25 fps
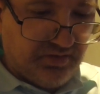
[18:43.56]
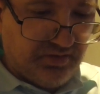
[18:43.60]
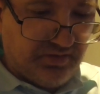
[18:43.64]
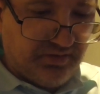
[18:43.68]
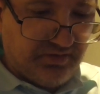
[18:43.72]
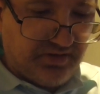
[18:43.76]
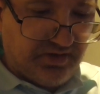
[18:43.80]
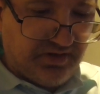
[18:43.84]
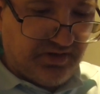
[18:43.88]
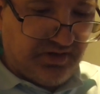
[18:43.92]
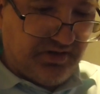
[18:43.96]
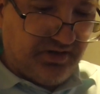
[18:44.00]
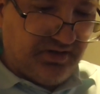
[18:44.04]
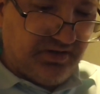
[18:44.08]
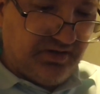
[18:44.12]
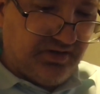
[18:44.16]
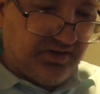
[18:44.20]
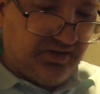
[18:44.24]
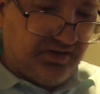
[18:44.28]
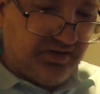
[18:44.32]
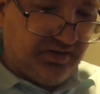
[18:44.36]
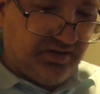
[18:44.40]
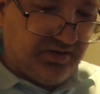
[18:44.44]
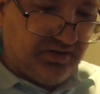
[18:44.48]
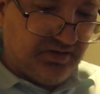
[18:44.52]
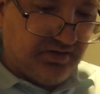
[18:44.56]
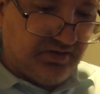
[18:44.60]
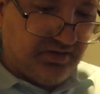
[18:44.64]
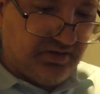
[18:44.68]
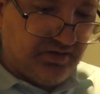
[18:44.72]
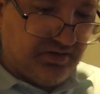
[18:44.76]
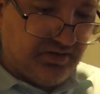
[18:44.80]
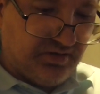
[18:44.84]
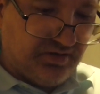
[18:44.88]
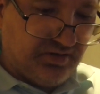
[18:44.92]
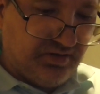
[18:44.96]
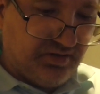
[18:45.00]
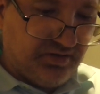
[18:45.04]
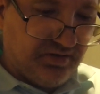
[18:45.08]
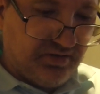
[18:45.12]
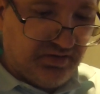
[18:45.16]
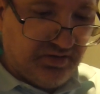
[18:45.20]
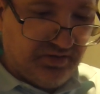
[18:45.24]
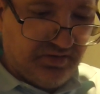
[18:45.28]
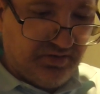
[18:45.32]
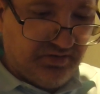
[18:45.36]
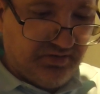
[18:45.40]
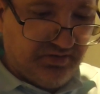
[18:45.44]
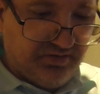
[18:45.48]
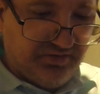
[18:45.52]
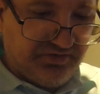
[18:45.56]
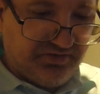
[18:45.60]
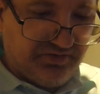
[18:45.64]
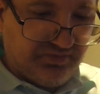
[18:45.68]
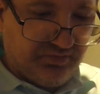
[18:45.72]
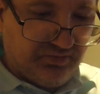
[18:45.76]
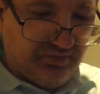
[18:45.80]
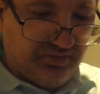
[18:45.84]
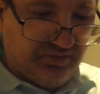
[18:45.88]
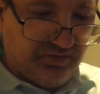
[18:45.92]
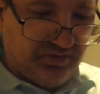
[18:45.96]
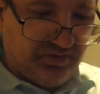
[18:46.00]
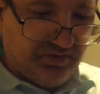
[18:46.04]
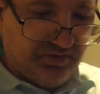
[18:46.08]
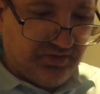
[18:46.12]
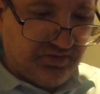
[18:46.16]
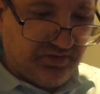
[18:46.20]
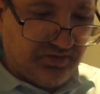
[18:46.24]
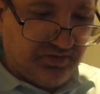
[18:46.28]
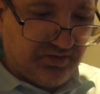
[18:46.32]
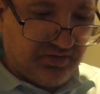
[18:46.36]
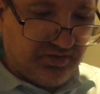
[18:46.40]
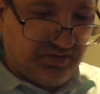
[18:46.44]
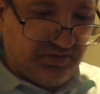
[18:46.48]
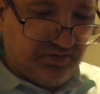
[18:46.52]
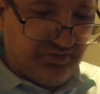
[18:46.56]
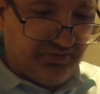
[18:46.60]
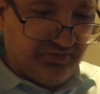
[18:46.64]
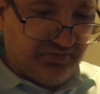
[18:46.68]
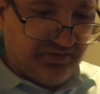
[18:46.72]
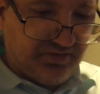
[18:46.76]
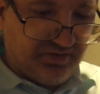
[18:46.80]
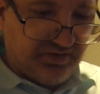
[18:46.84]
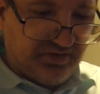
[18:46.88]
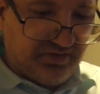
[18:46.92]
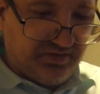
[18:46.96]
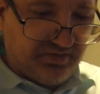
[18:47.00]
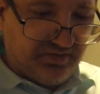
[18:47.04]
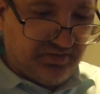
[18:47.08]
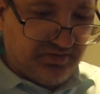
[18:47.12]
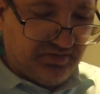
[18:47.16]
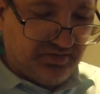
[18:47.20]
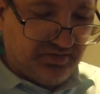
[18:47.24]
Okay, this one goes there.